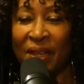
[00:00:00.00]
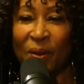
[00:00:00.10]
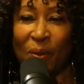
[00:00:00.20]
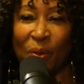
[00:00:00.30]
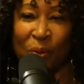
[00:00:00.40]

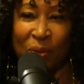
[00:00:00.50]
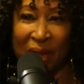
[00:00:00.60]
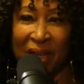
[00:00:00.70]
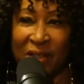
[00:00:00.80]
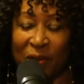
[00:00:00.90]
those
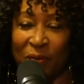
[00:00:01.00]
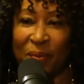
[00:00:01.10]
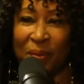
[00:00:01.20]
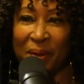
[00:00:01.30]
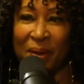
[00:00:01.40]
kinds
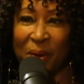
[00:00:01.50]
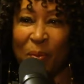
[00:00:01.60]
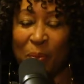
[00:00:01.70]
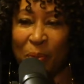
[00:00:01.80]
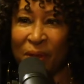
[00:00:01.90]
of
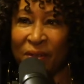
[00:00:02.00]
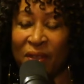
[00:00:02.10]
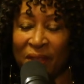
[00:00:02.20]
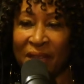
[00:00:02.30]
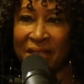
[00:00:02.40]

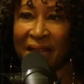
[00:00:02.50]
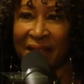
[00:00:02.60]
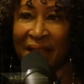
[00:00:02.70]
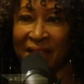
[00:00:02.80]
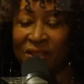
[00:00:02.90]
prints and things
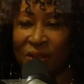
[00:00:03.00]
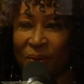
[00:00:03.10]
like that.